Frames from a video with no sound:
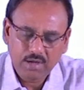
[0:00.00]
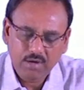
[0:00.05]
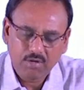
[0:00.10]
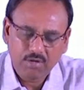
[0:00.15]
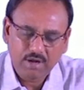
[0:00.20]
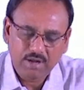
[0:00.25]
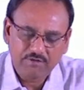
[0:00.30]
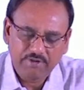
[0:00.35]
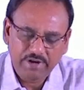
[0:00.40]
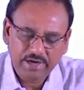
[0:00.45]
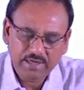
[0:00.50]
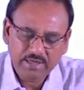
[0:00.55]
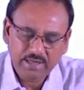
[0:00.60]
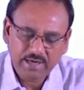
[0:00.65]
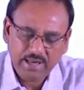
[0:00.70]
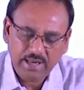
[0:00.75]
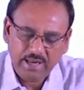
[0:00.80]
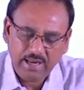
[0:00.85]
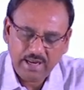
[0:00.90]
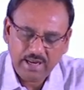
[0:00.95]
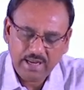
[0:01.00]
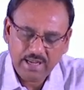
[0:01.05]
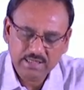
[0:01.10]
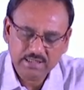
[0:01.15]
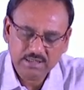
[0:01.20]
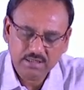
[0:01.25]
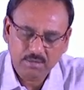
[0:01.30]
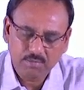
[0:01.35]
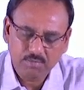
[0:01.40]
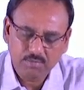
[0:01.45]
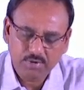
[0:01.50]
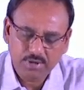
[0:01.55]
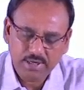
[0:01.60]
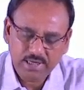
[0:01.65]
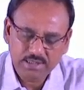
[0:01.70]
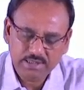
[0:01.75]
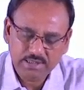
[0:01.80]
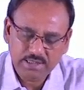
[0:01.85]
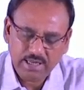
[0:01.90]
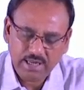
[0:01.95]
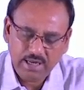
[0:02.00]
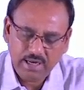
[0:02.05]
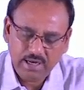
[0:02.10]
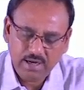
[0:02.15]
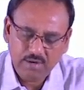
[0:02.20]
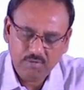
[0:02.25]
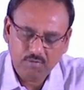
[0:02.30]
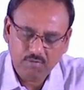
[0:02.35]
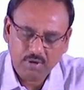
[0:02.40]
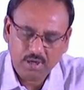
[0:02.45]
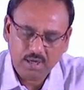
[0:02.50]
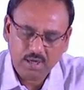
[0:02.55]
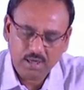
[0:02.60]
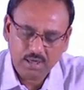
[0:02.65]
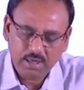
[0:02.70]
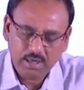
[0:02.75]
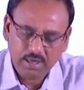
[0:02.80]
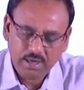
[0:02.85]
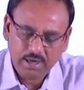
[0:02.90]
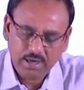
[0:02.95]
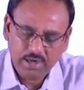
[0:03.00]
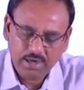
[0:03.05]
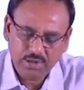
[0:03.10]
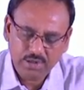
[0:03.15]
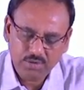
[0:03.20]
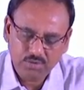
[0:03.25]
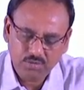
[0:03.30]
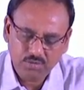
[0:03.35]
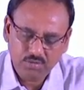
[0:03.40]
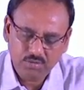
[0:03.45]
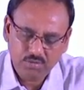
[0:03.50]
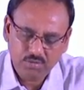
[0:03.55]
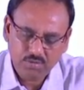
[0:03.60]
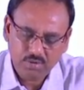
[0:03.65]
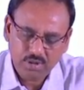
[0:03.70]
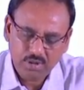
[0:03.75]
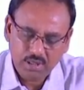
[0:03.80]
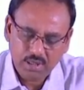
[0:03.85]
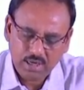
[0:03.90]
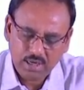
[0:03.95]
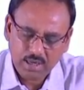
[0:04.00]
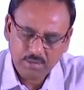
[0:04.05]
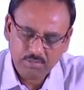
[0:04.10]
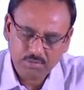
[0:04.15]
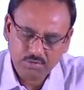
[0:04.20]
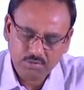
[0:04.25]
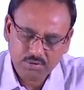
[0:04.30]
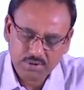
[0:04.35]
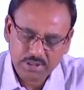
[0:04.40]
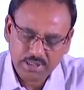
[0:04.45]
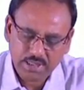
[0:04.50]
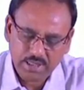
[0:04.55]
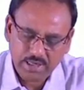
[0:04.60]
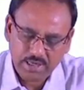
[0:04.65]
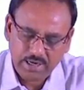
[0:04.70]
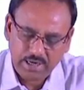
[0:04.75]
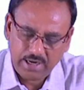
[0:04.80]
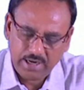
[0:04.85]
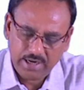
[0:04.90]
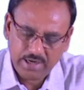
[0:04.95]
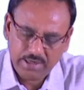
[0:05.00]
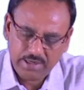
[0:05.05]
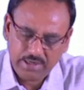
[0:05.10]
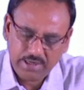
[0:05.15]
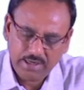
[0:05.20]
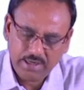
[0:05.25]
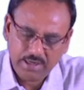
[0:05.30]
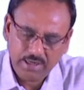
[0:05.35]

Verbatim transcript: where vector A has components say A1, A2 up to say AD